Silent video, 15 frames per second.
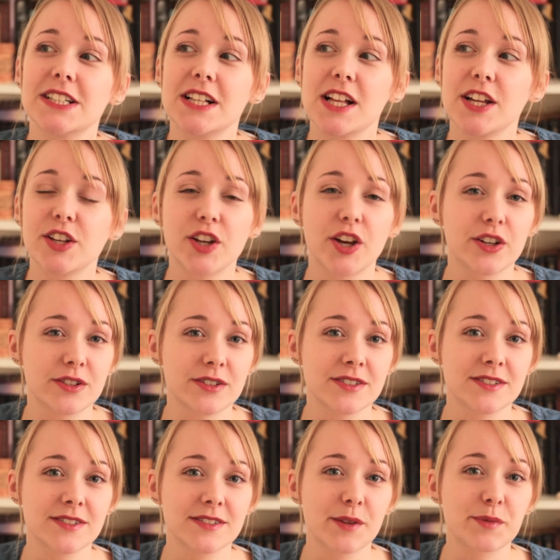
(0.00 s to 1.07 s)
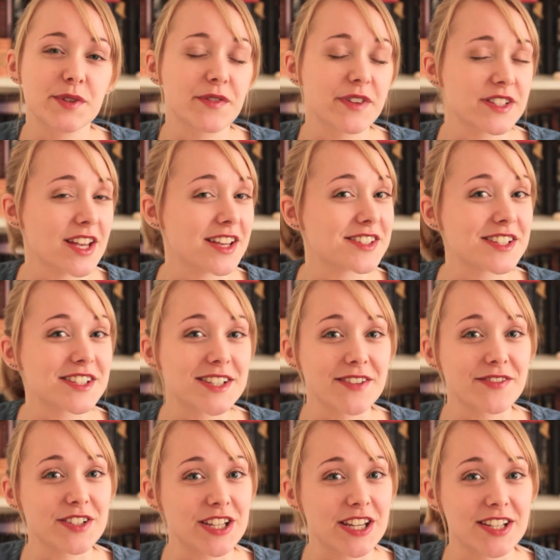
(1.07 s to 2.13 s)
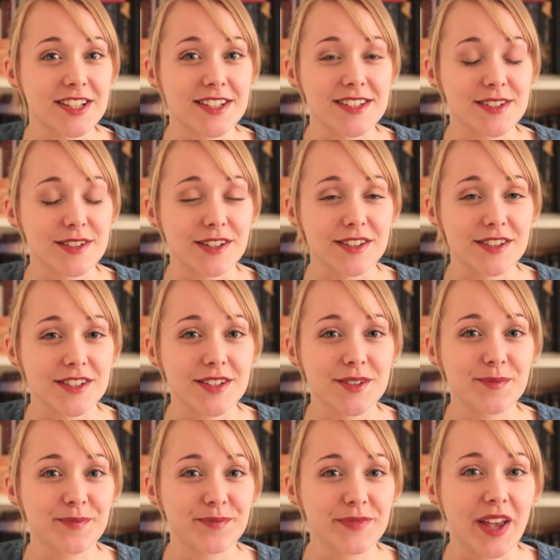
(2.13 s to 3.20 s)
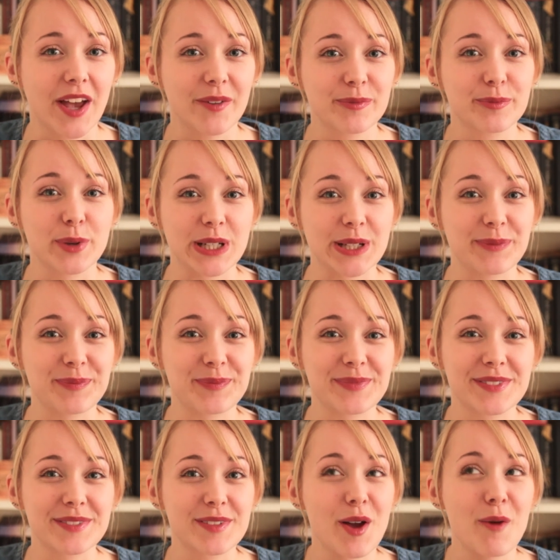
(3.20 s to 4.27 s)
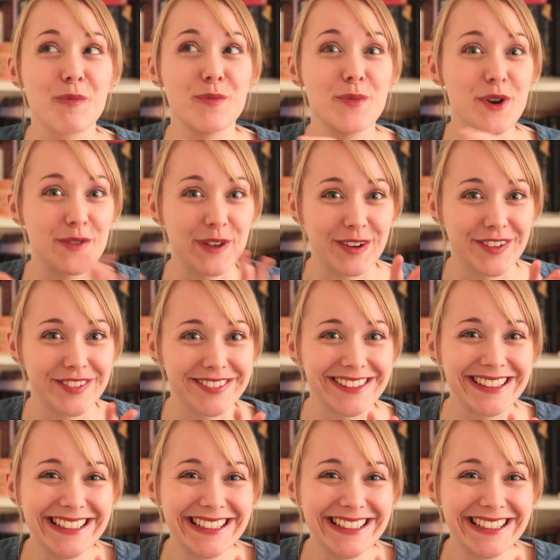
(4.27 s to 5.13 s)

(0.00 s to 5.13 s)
you know, it was a fantastic 7 years, and yeah, brilliant. Moving on.